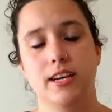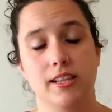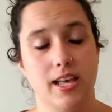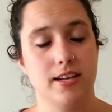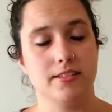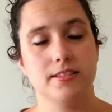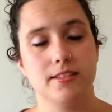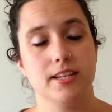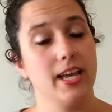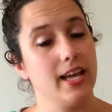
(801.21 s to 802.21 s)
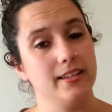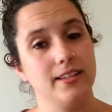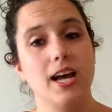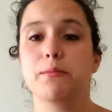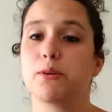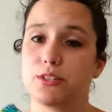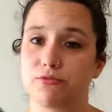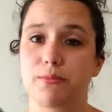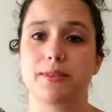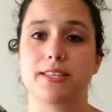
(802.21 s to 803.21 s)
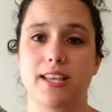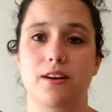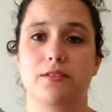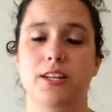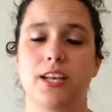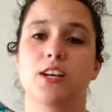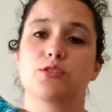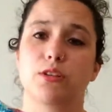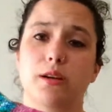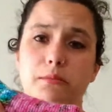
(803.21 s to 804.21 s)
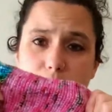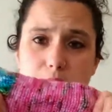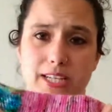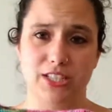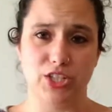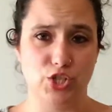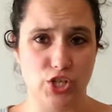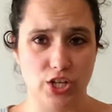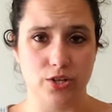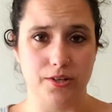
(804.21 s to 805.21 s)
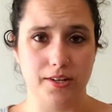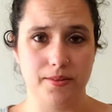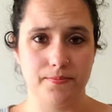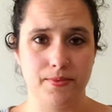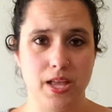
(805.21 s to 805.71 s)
alas, again, I'm going to rip this out. So now I'm going to be on a G hook.